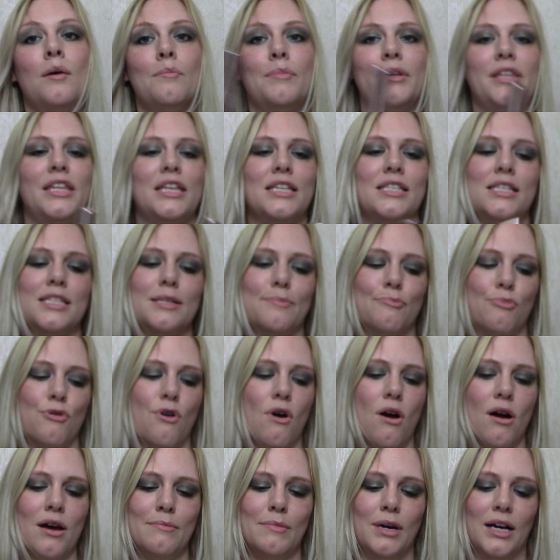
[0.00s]
But this is a
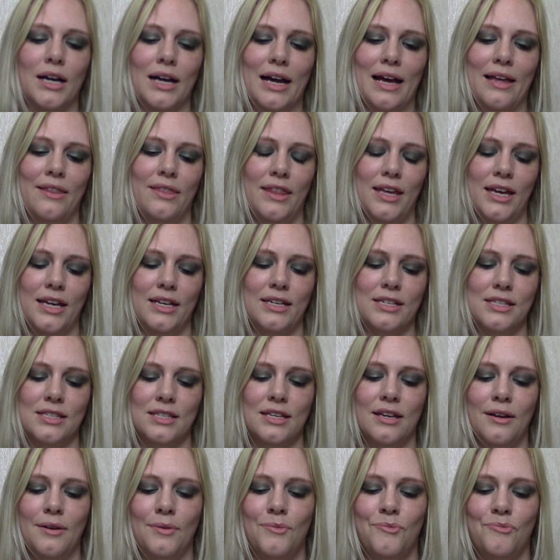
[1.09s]
primer, and this,
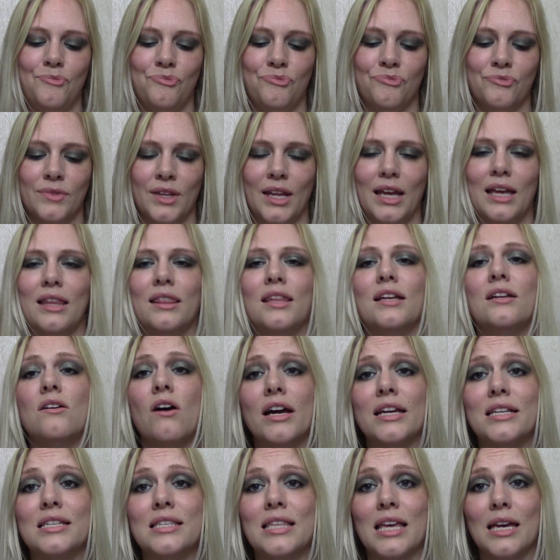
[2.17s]
the
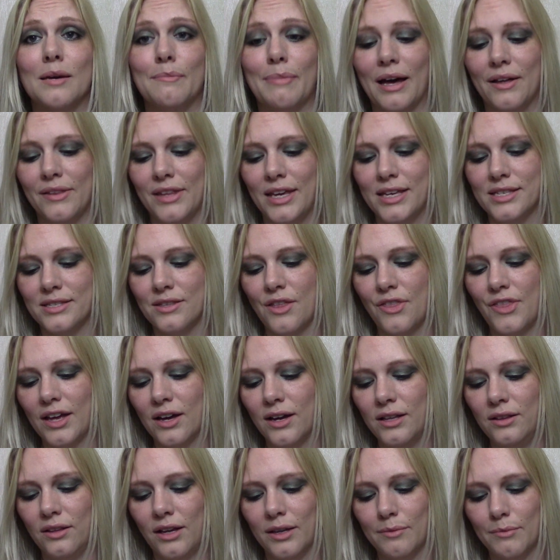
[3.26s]
nice thing about this, and the thing
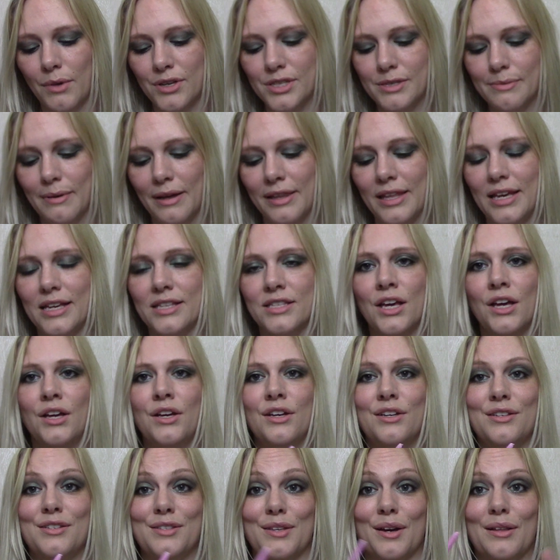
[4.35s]
I like most about this,
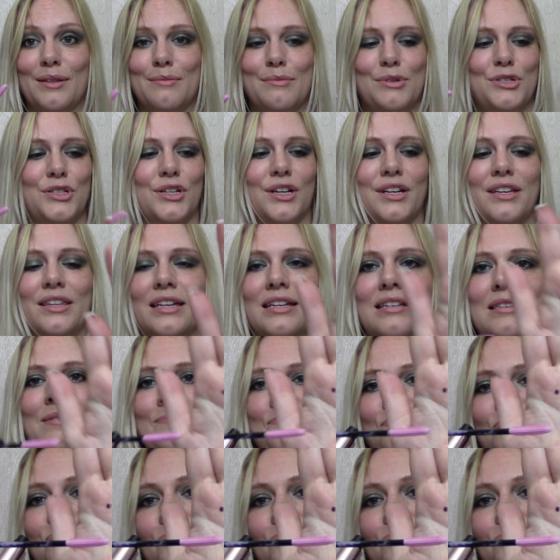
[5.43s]
so let me show you this.